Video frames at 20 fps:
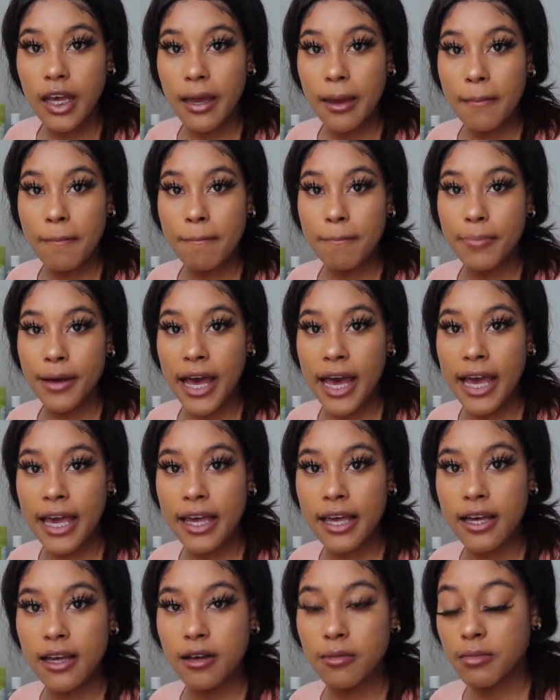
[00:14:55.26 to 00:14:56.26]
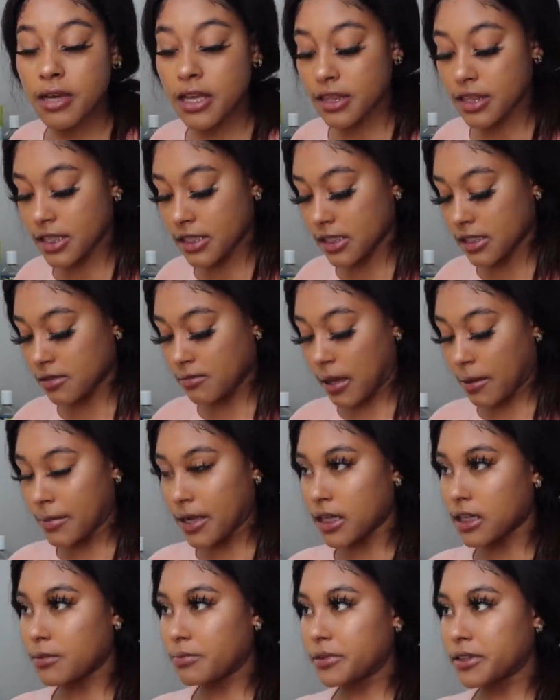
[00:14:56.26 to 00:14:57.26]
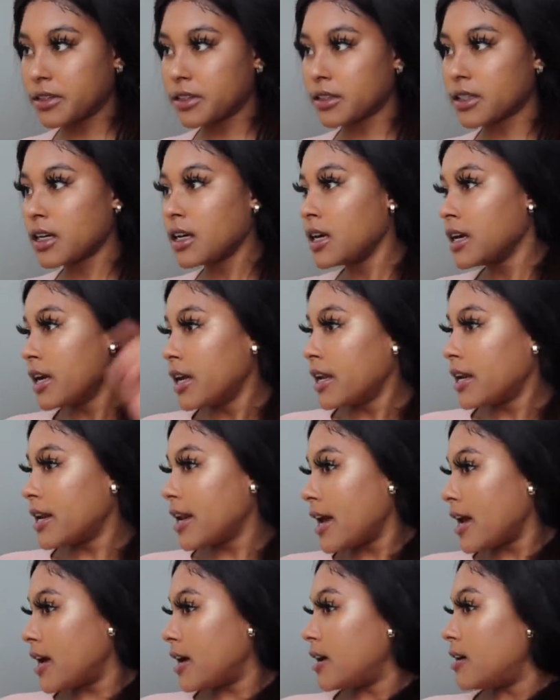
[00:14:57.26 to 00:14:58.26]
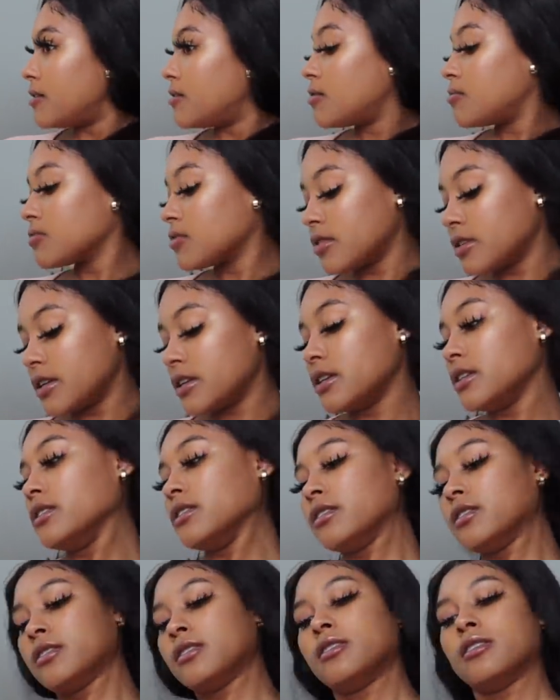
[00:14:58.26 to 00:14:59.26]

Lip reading: And bam, this is my makeup look. Now I'm gonna